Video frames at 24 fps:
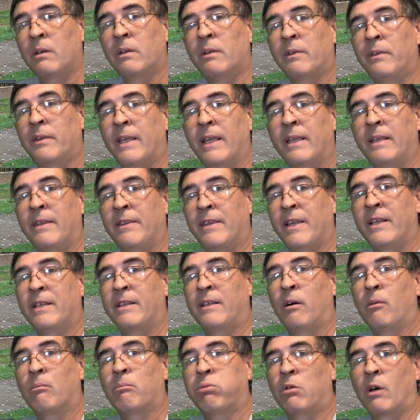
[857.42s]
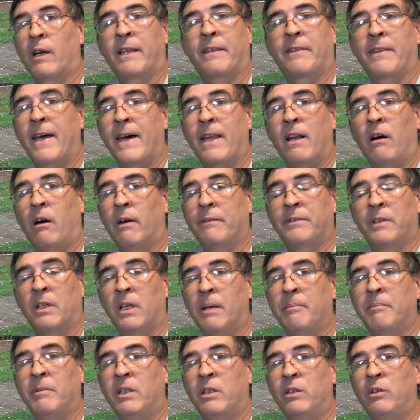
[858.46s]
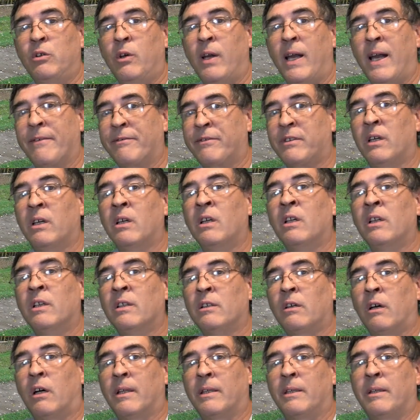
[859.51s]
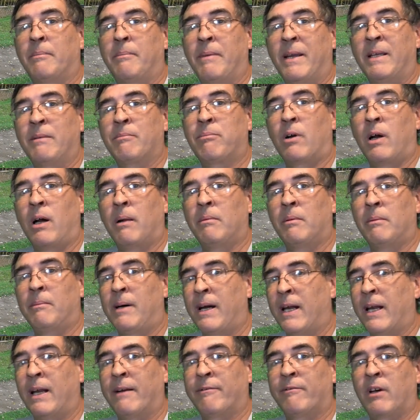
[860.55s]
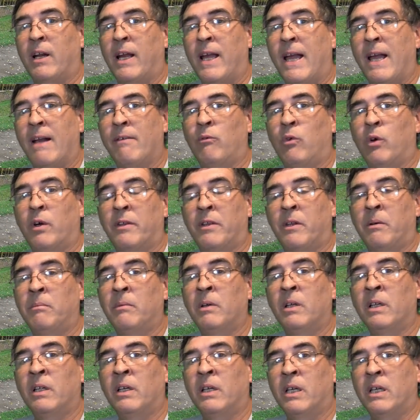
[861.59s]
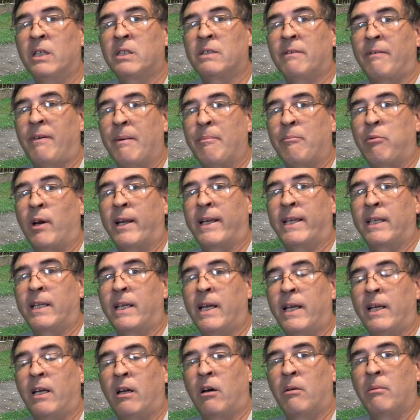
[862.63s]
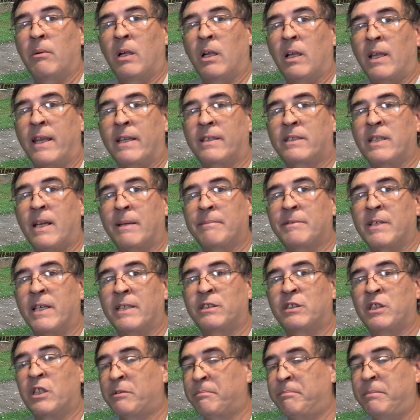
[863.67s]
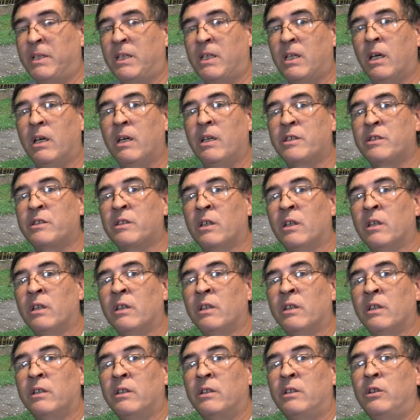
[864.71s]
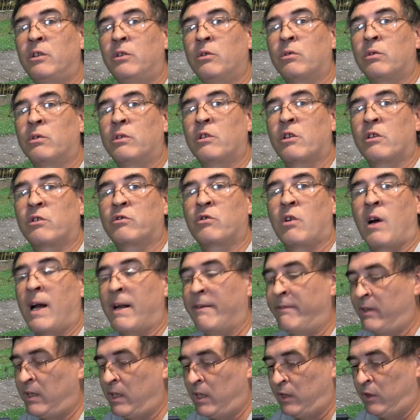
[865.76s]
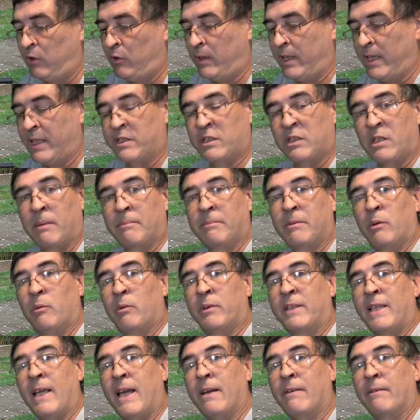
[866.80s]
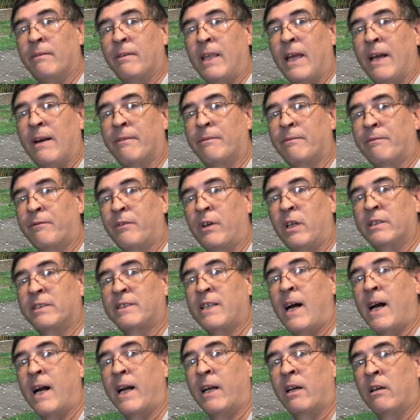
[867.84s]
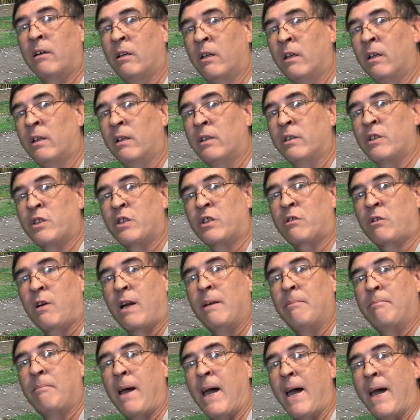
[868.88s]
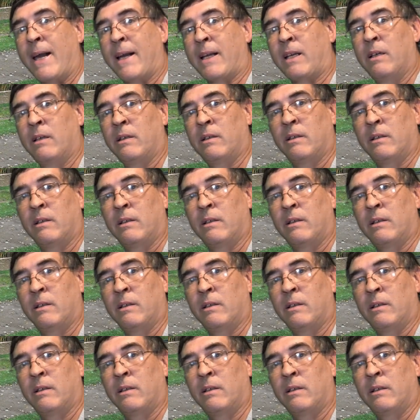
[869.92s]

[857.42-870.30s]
they don't break that often. I mean, you have to. The main problem I ever have with them is if I break an A-arm, and a lot of times that's just because you're driving it and you hit something with that front tire straight back,